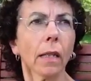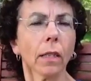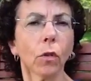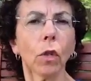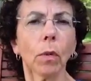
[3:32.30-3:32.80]

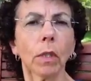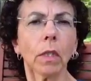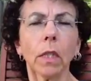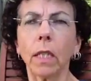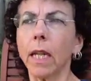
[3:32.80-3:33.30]
School was
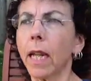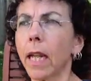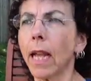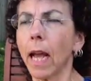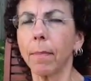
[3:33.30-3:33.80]
good
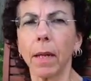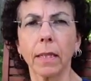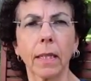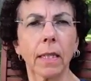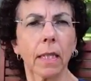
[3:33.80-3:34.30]
today. Had my
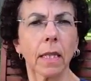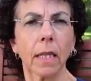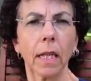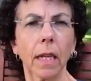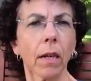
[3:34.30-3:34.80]
assistant
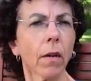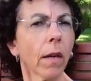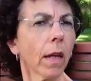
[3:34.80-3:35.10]
there